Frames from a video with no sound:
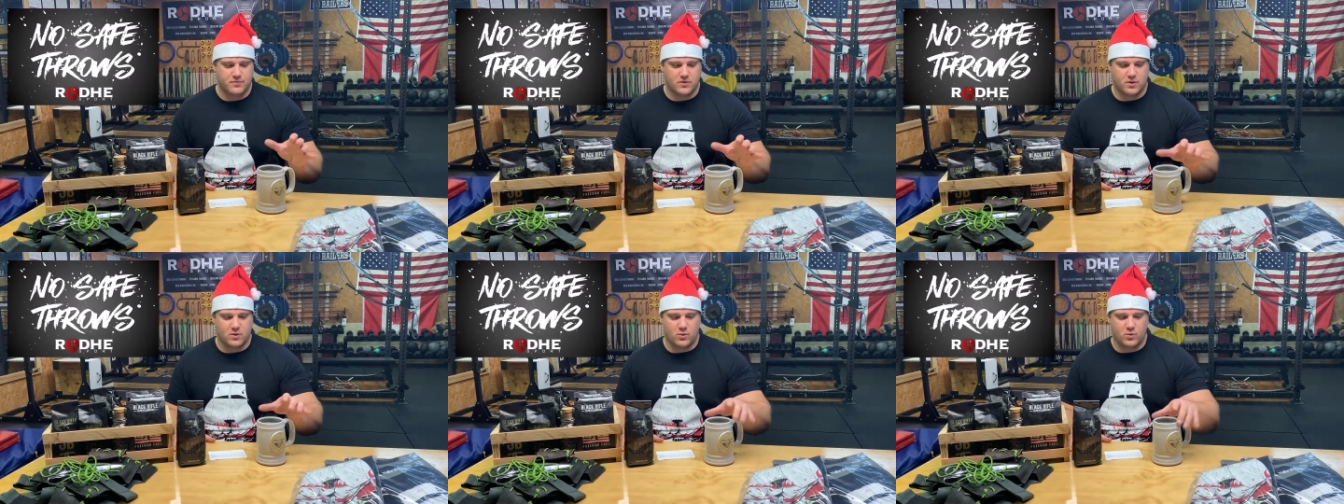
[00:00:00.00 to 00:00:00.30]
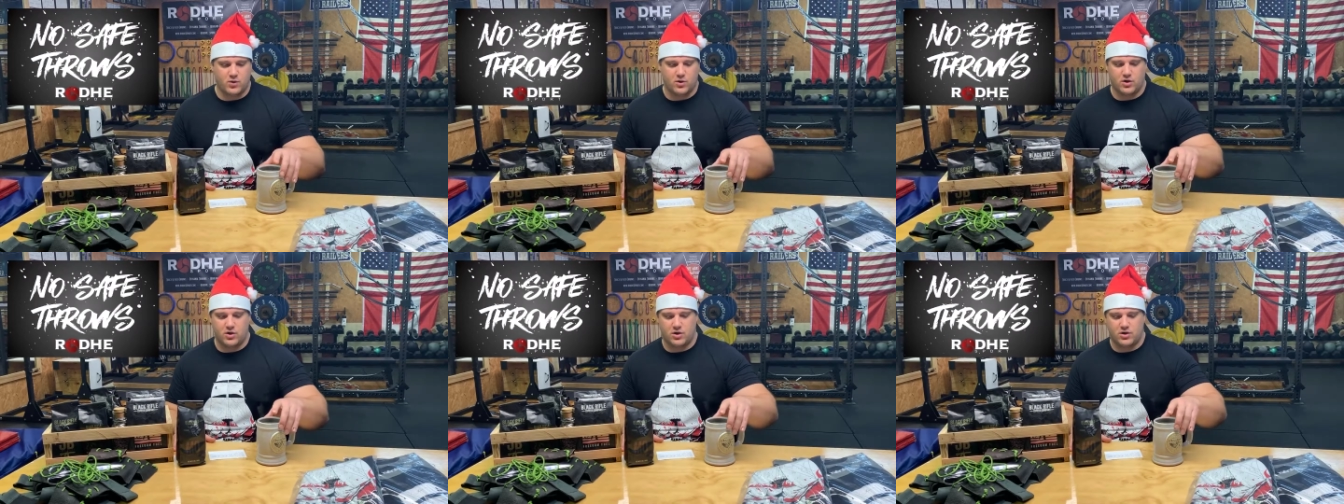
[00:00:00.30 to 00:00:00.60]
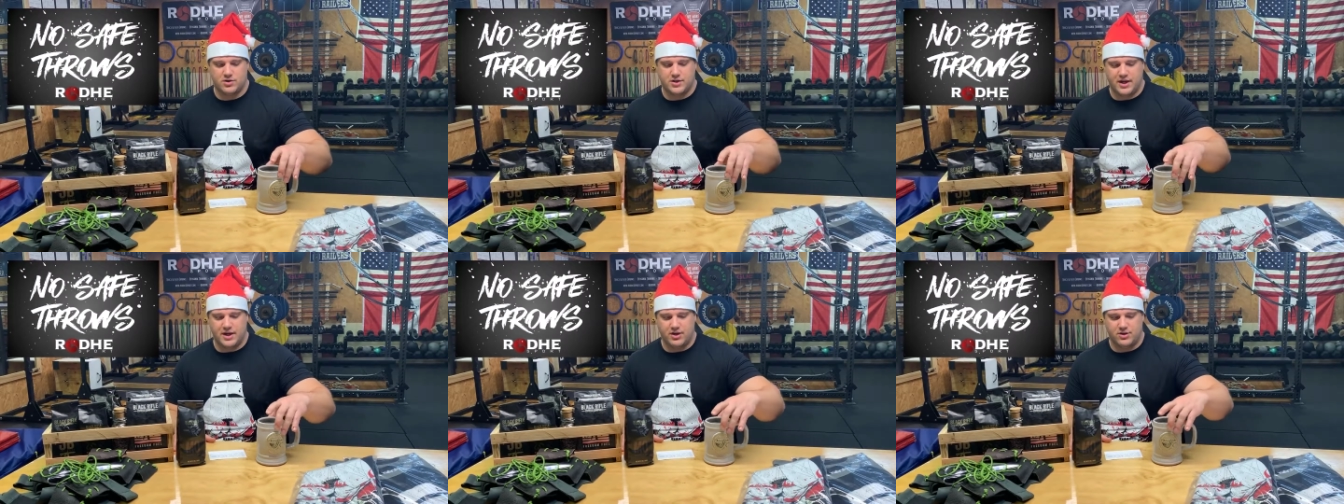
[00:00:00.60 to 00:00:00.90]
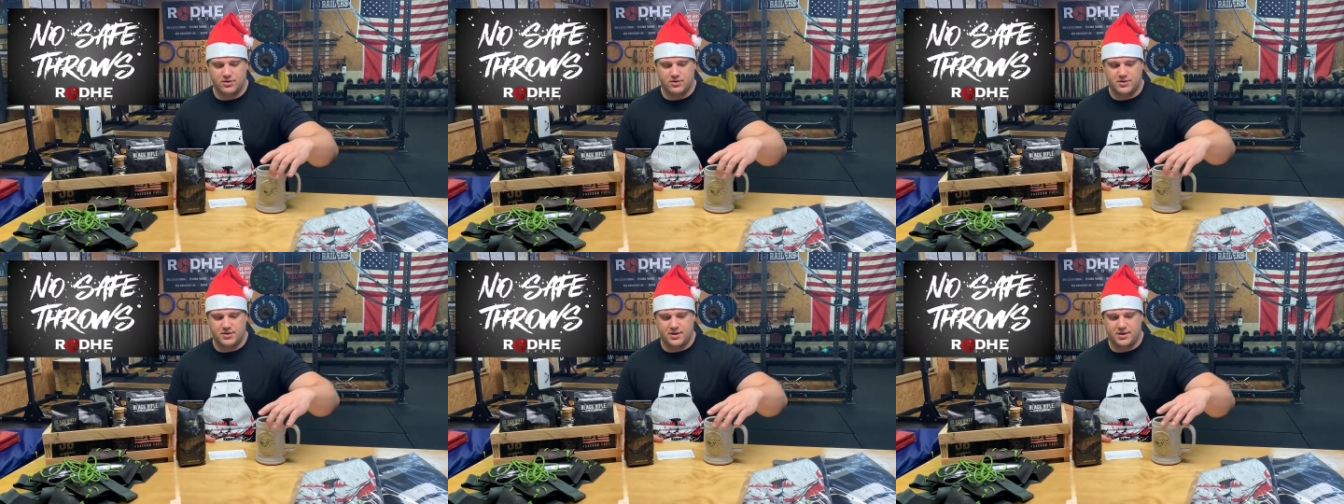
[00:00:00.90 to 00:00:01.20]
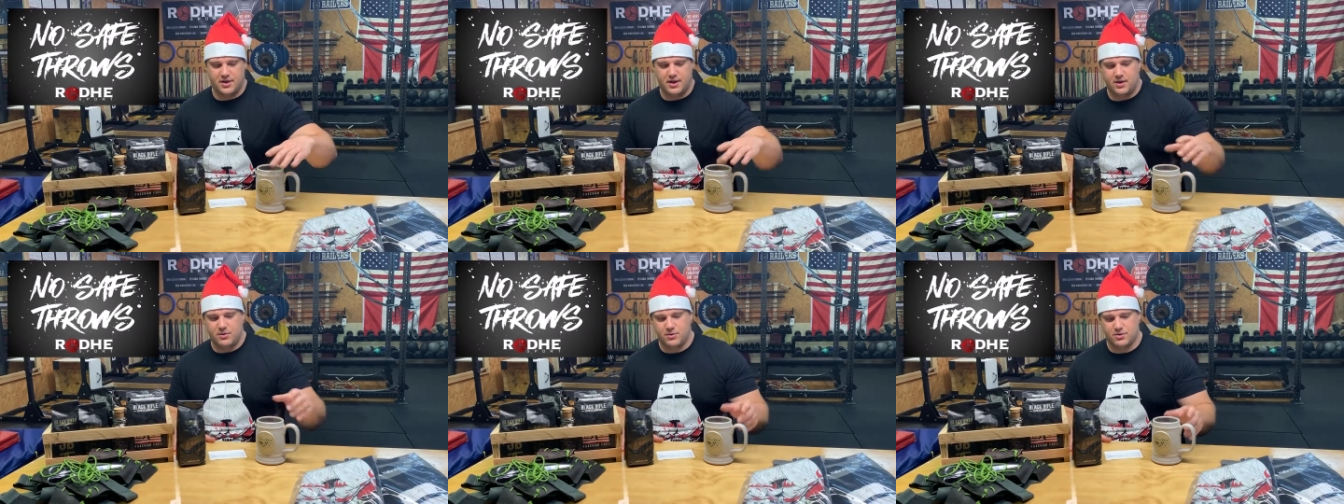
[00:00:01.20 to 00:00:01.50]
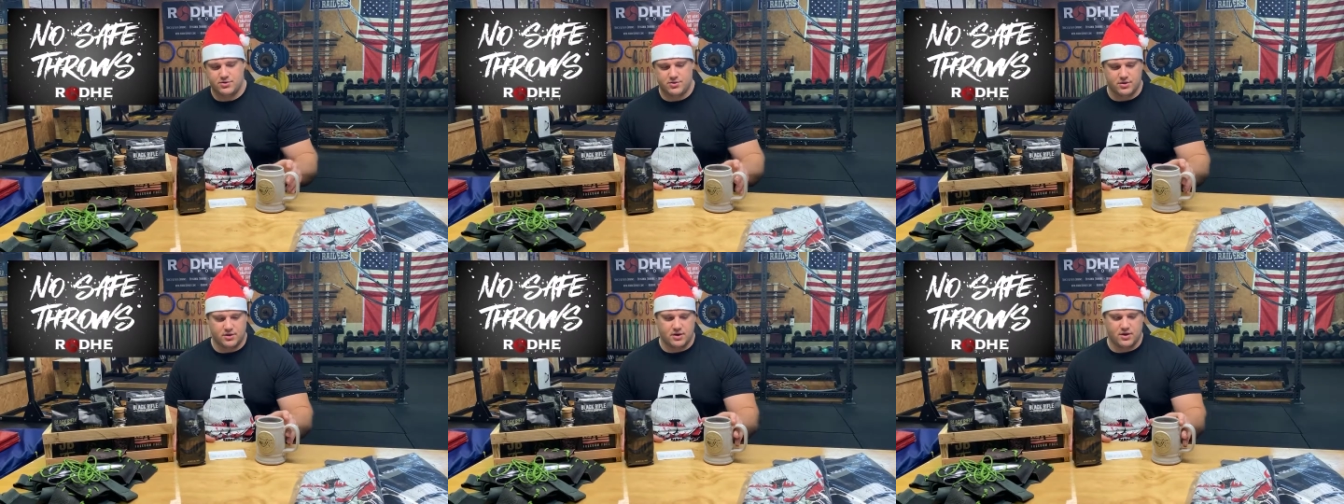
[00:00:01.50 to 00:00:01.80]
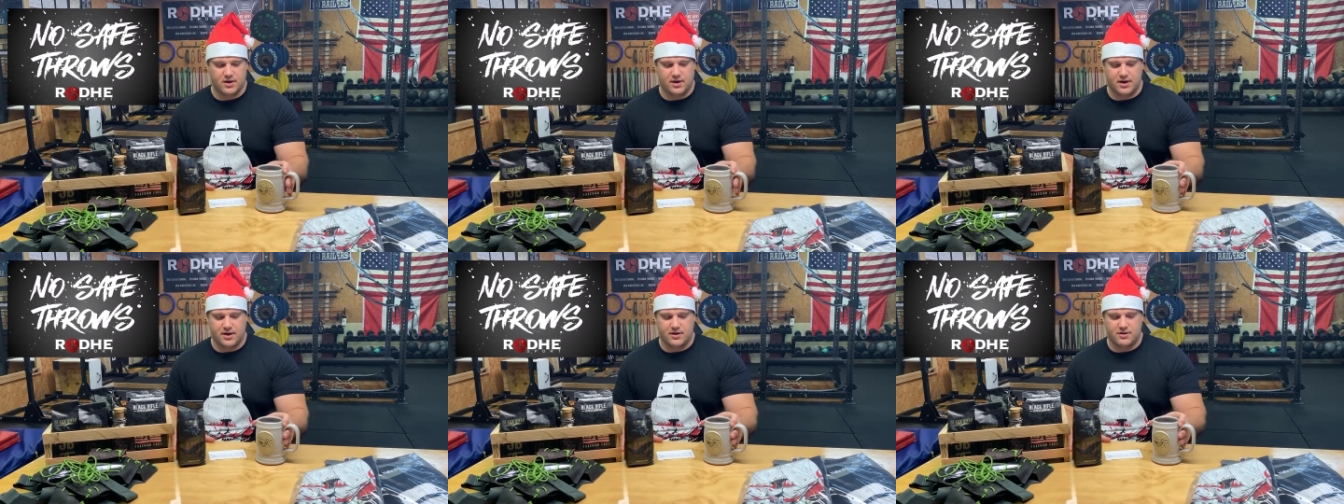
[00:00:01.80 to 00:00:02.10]
We're tankard today. We're
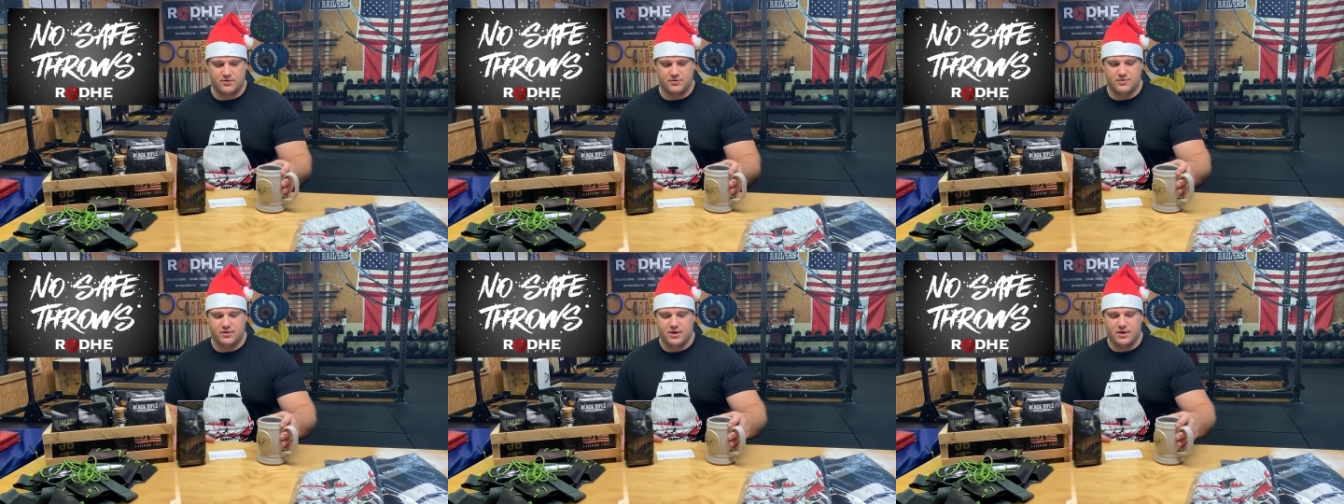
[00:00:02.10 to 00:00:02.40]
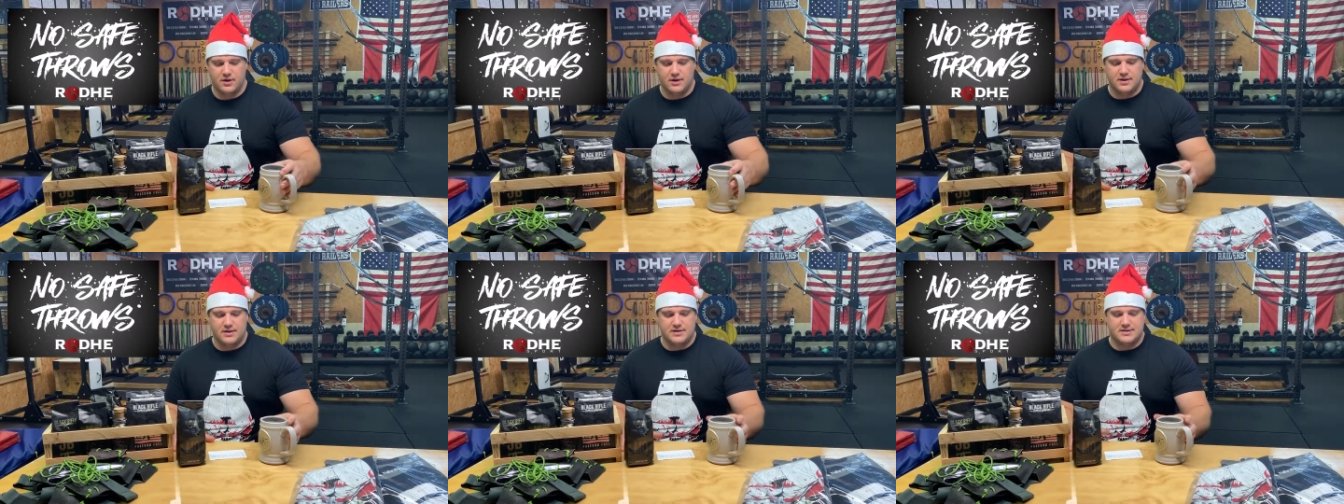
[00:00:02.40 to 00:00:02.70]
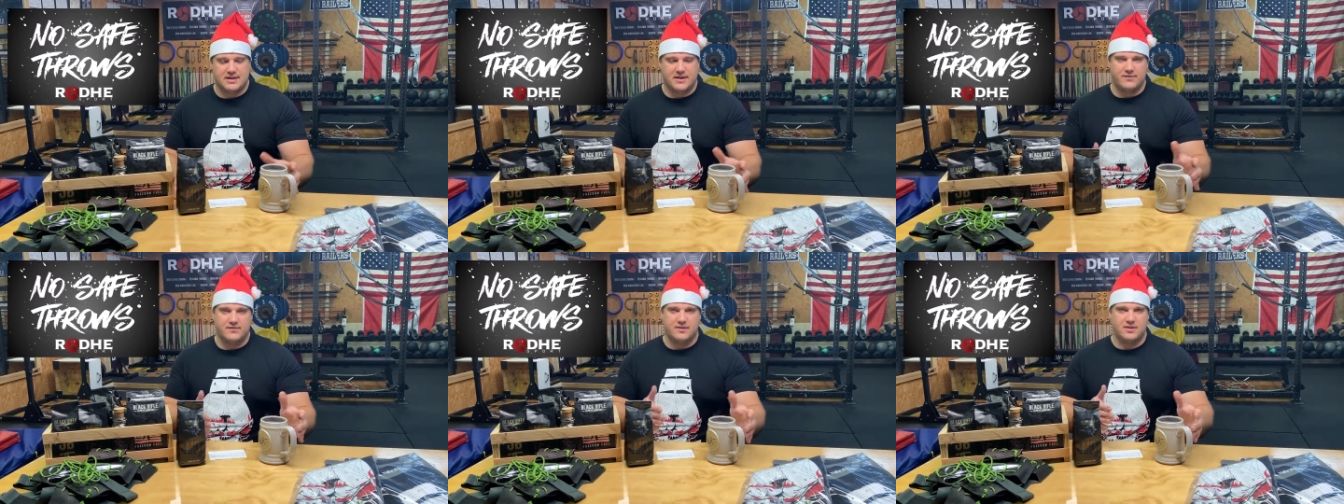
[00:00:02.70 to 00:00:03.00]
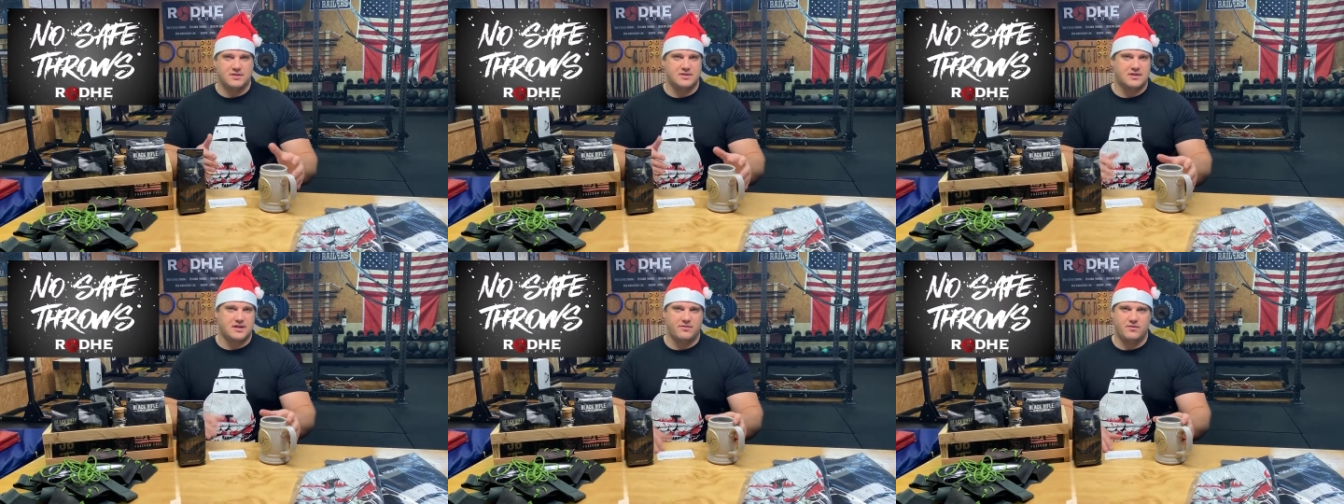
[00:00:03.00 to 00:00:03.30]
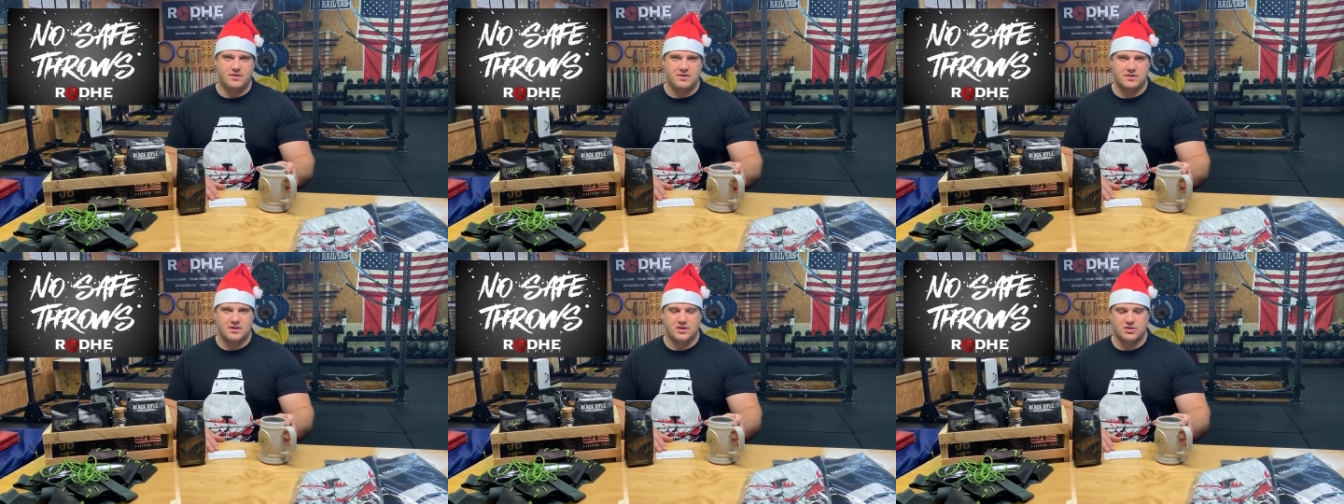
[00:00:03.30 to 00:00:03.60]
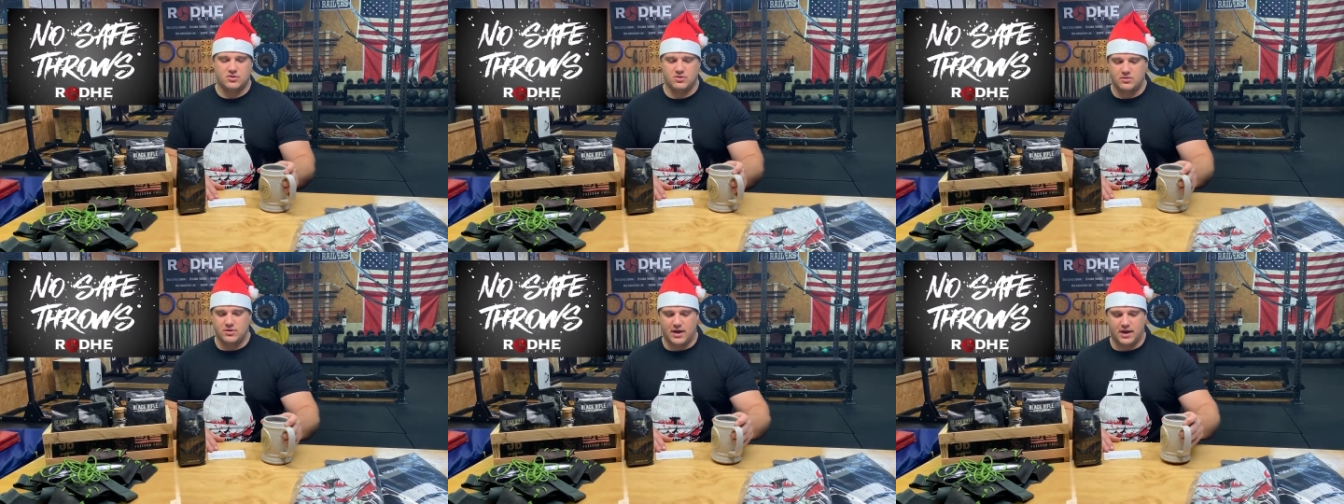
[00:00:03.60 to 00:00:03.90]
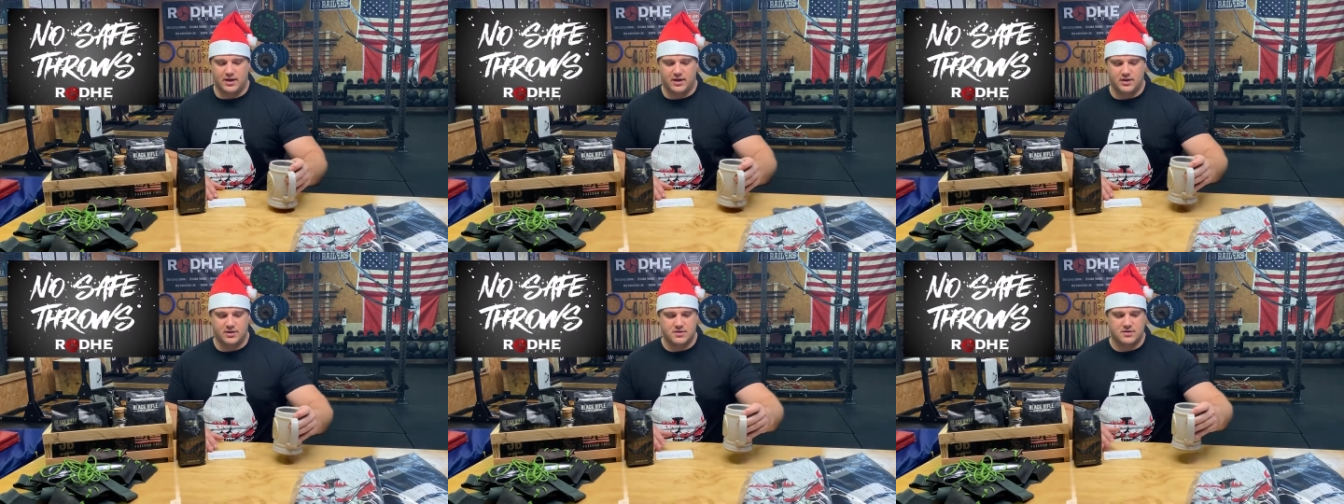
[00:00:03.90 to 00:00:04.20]
drinking out of 1776
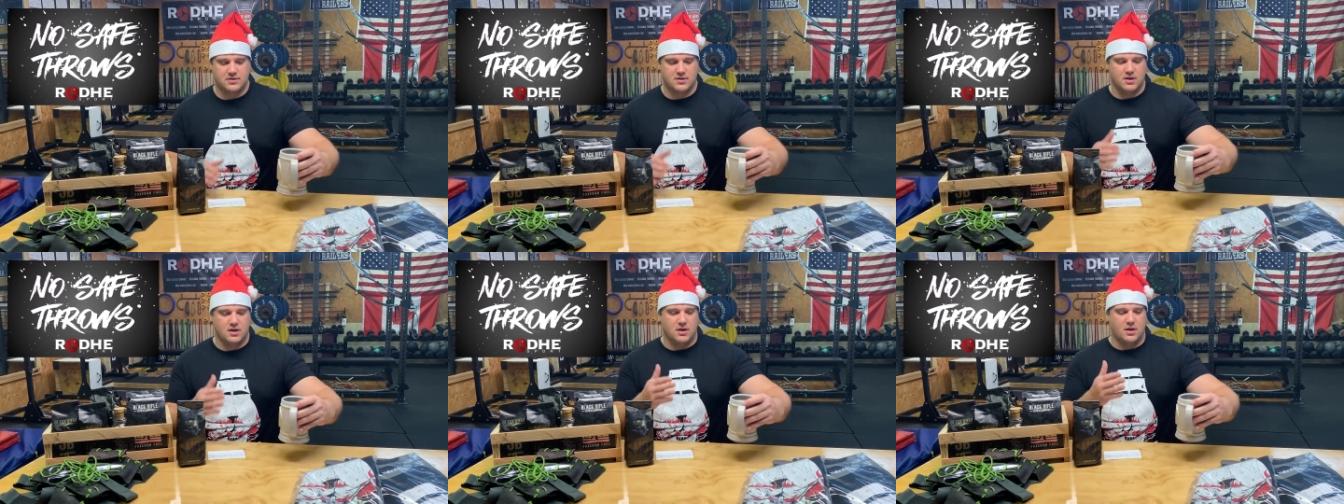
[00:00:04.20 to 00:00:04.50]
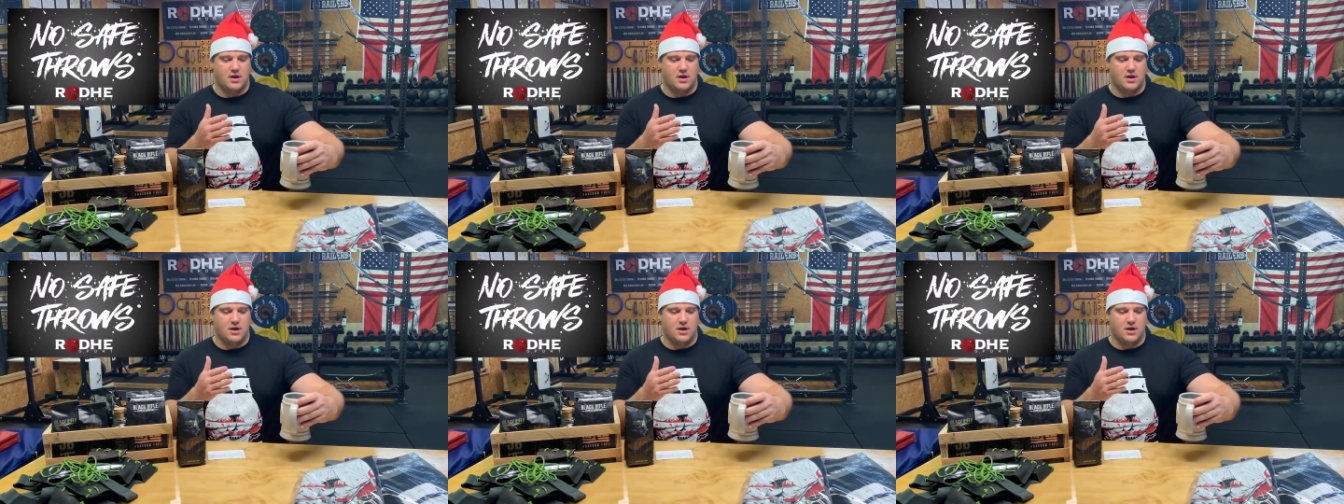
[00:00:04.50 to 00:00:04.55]
United's.